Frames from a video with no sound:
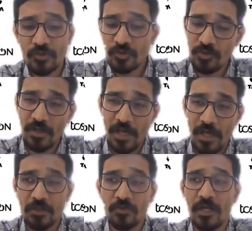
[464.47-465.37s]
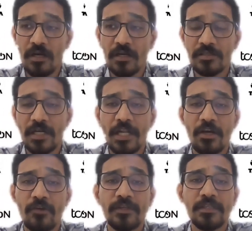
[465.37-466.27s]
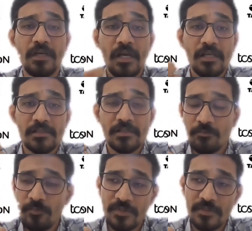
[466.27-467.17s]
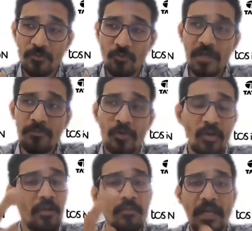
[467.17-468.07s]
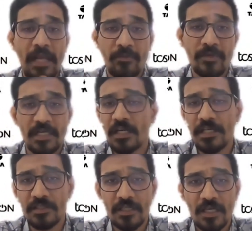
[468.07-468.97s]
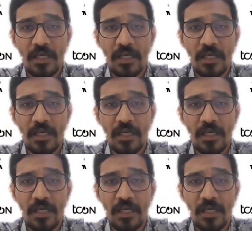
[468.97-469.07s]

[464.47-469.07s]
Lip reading: you should have a good understanding of one programming language at least.